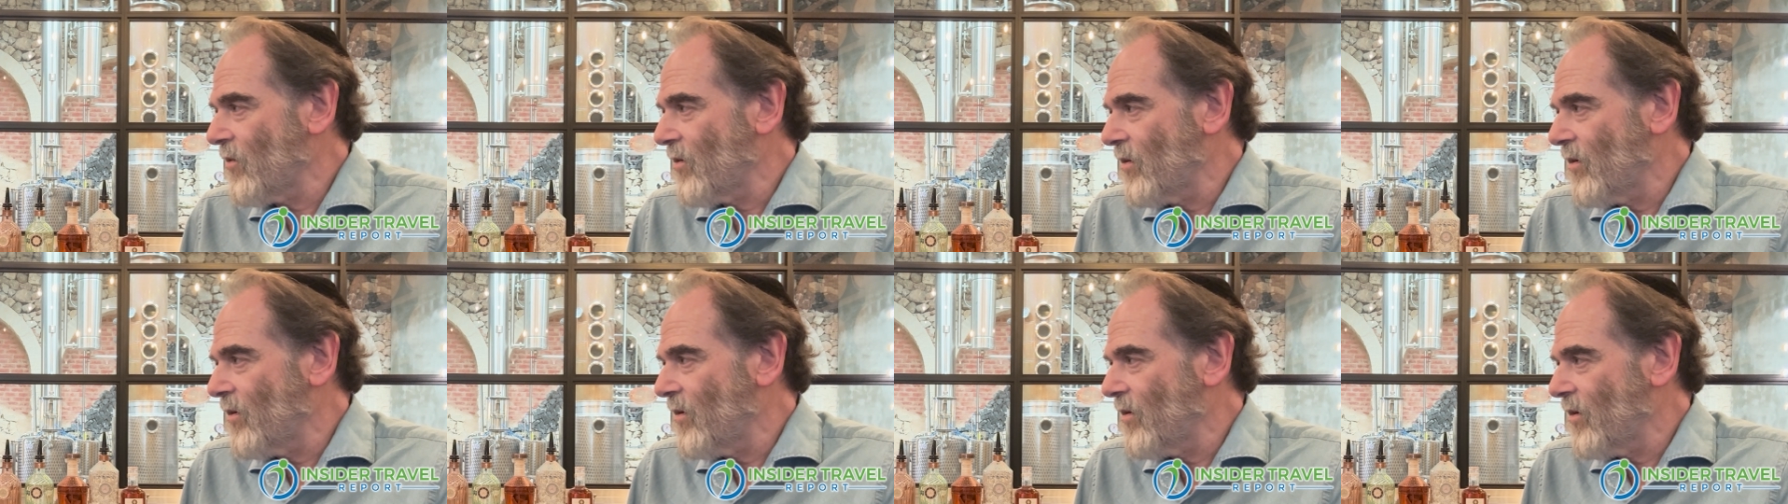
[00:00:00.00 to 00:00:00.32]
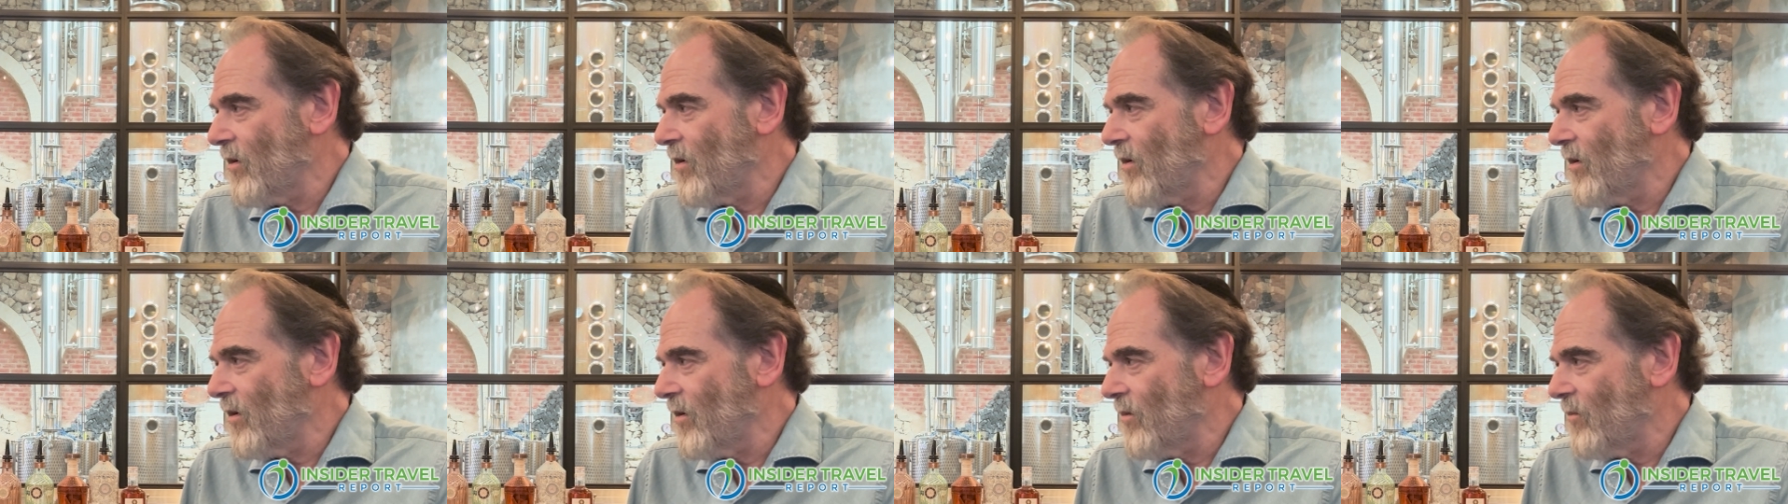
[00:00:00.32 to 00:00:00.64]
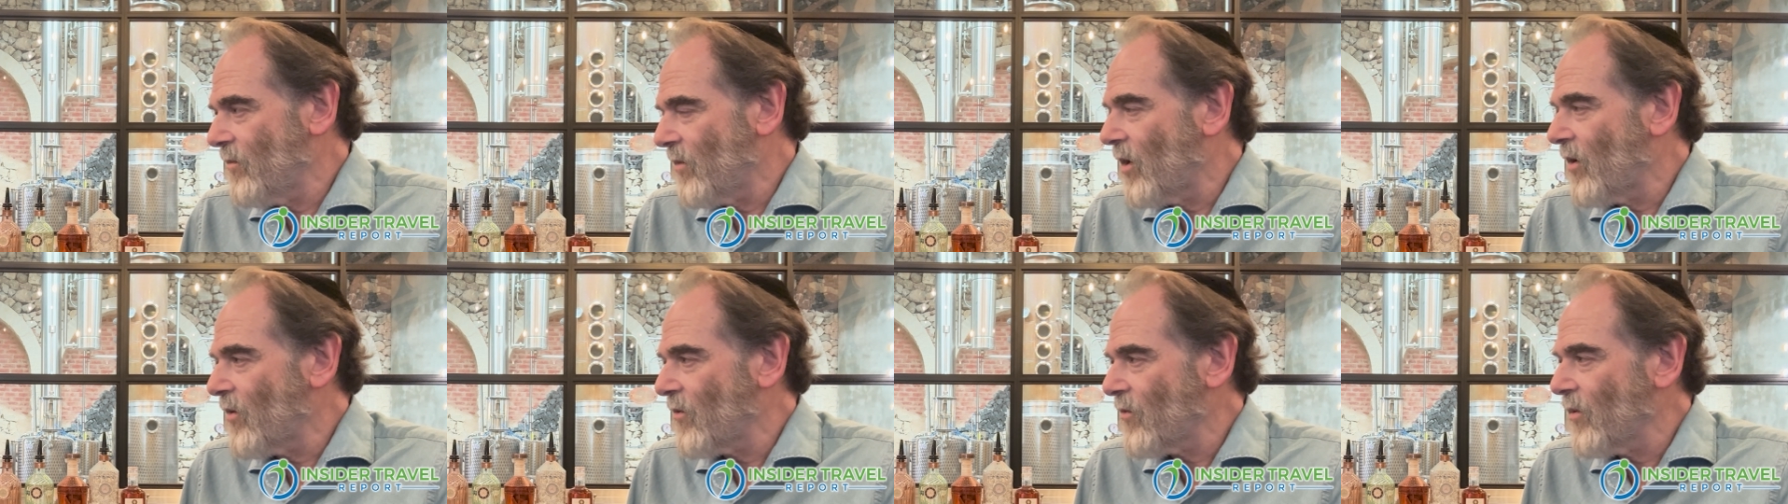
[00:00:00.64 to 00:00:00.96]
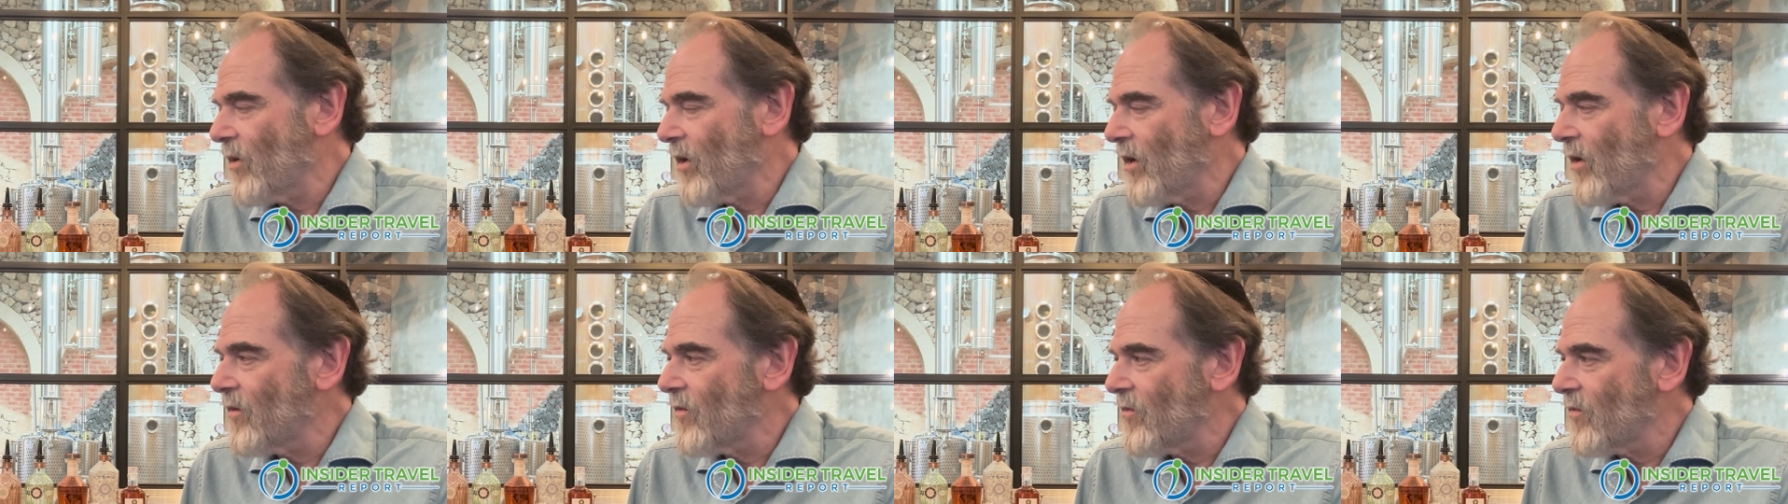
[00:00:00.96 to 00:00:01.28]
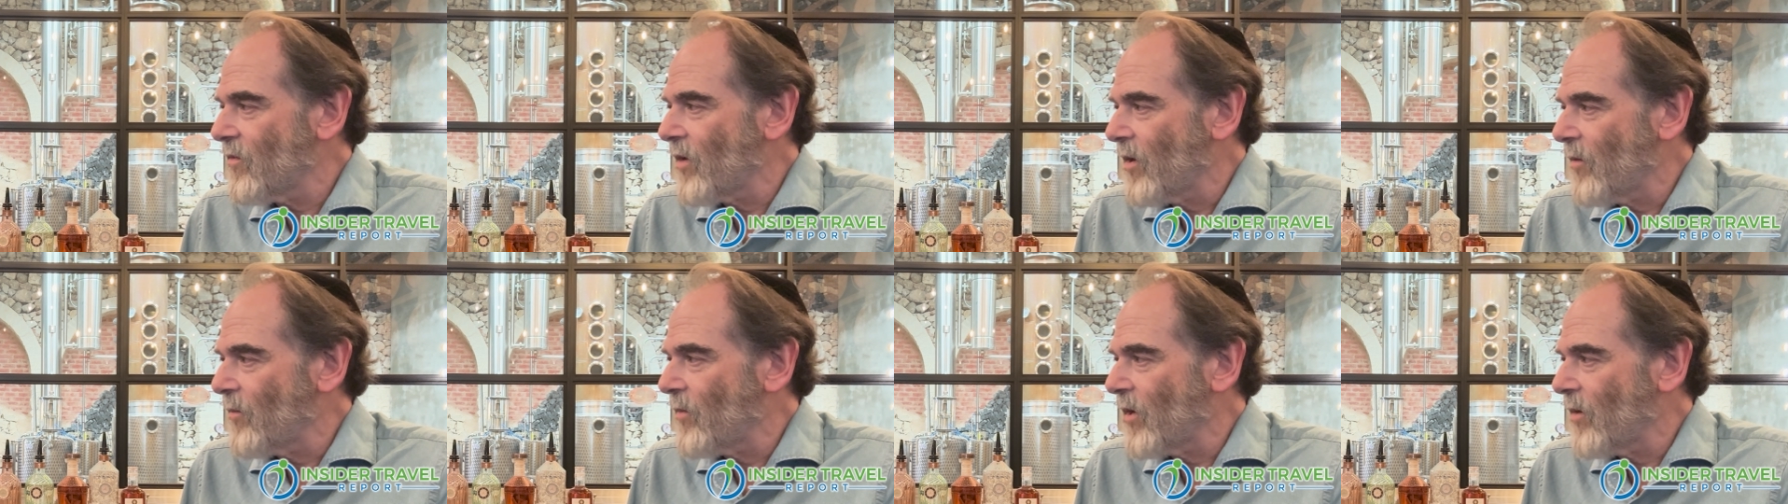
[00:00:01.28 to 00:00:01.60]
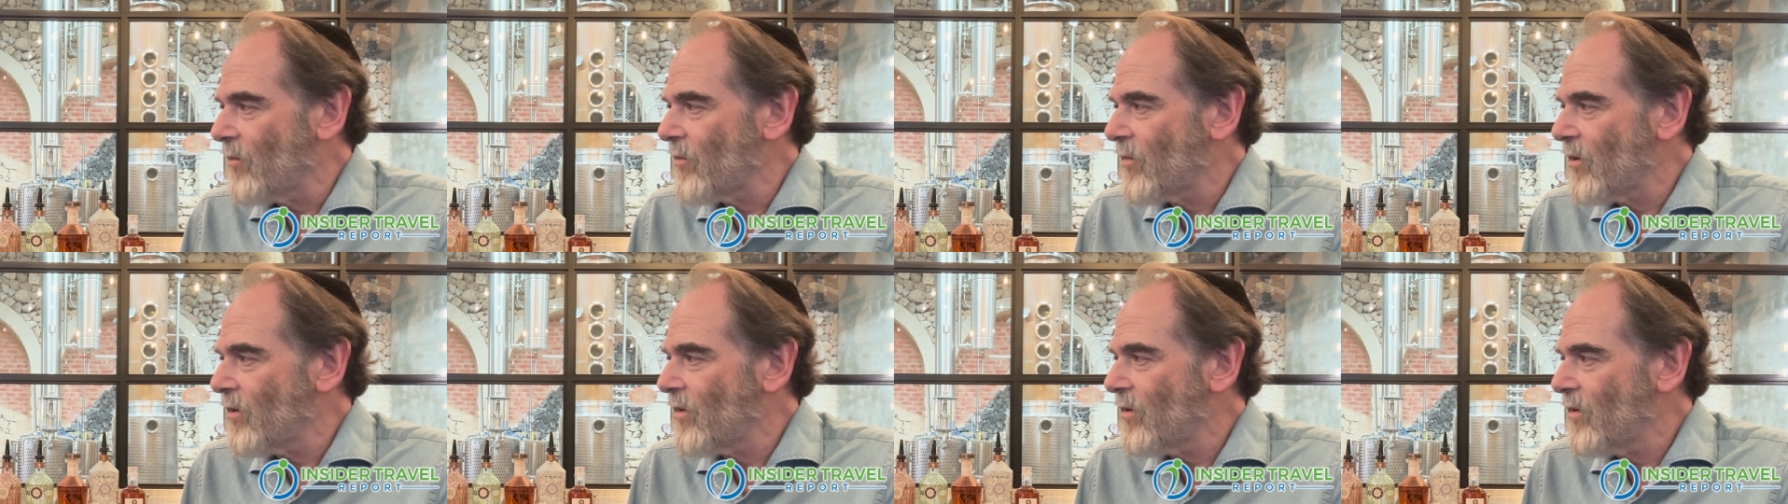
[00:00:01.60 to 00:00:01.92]
and uh, in March we had the same
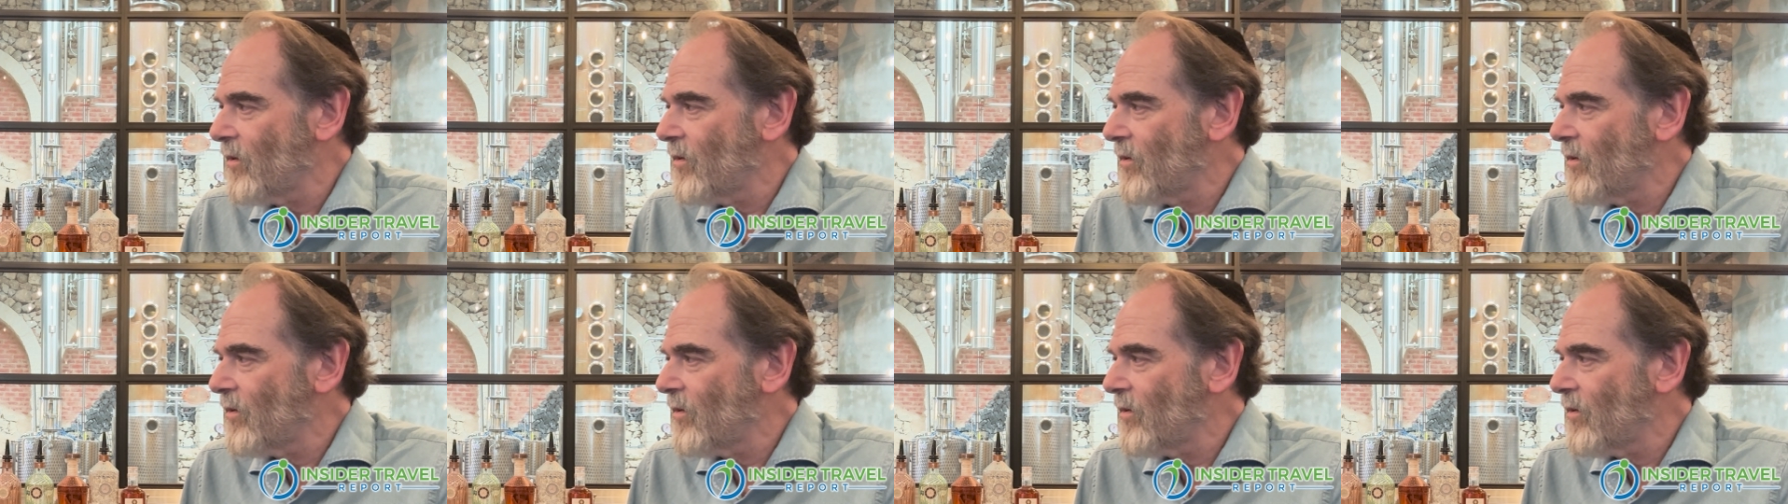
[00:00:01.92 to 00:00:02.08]
number.